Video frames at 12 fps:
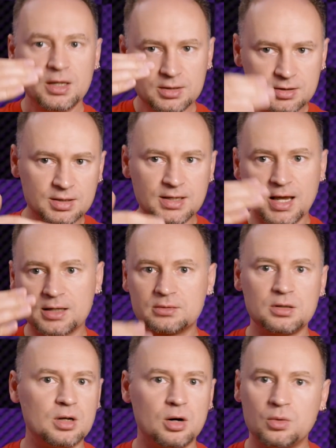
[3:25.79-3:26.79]
to get,
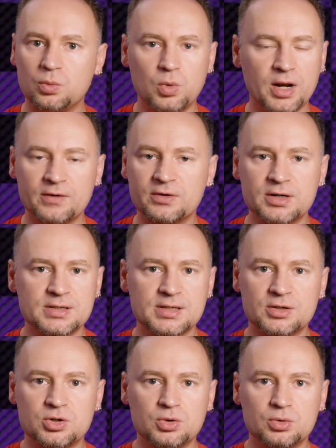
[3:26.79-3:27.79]
you know, whatever it is
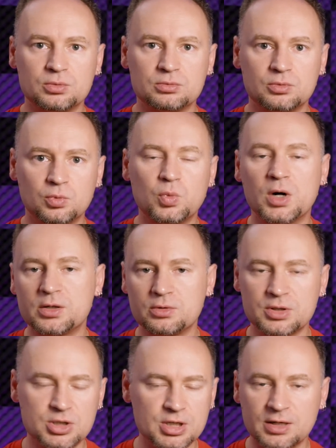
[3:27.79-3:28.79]
that you want to
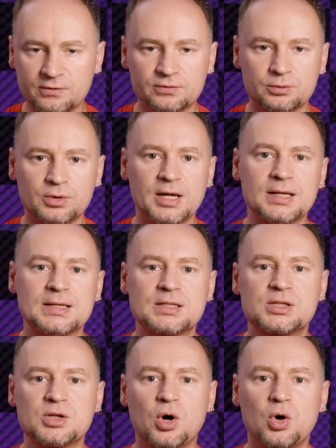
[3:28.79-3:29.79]
achieve, right?
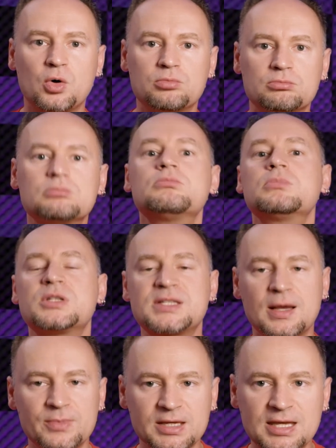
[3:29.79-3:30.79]
So
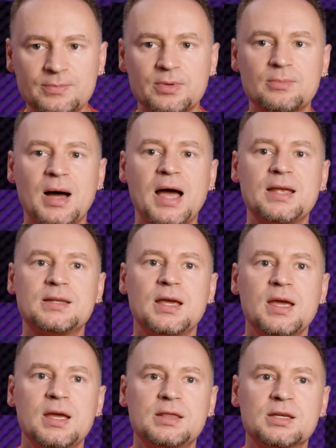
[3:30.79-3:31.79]
something to keep in mind,
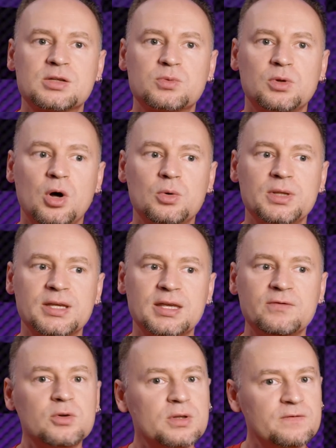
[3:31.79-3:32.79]
this will only
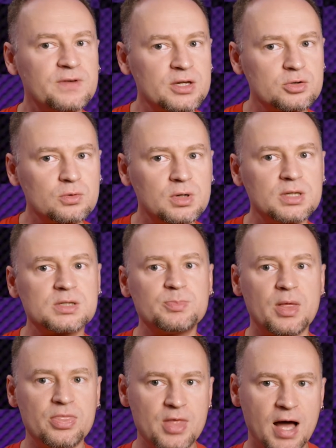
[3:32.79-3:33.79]
give you the visuals,
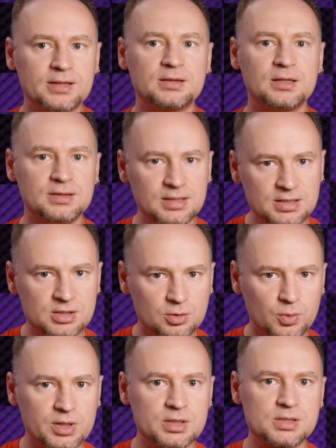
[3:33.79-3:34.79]
but not the
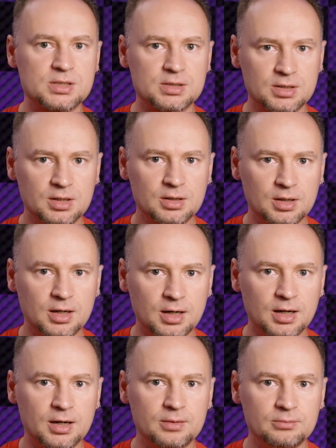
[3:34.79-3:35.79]
de-squeezed
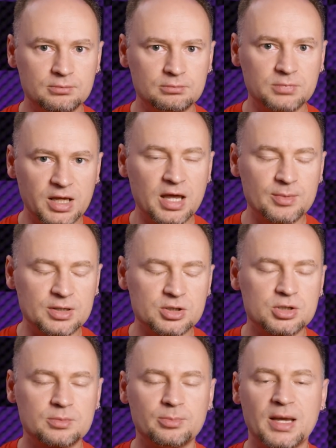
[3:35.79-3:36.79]

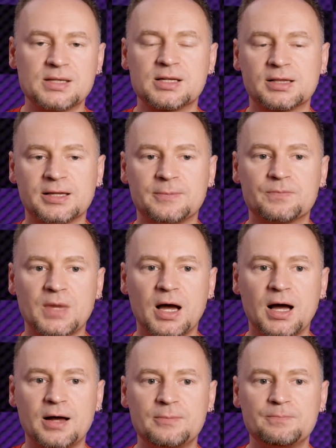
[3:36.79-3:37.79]
image, basically.
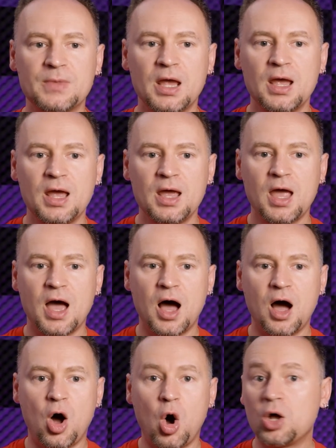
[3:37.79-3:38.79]

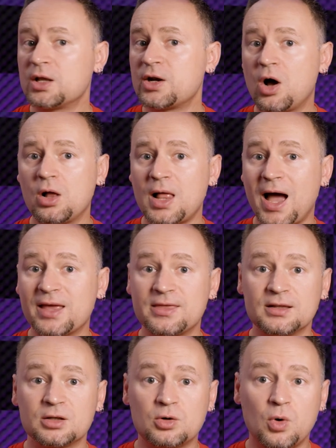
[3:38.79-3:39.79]
All in all, I
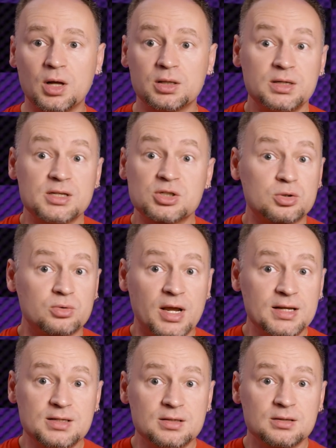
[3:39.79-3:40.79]
think the quality is
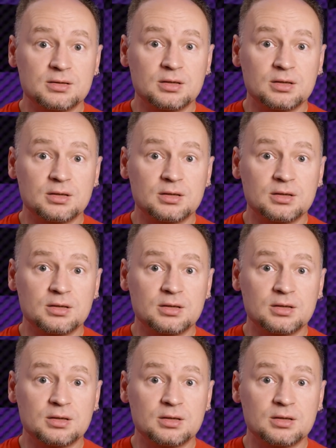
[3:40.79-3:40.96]
great.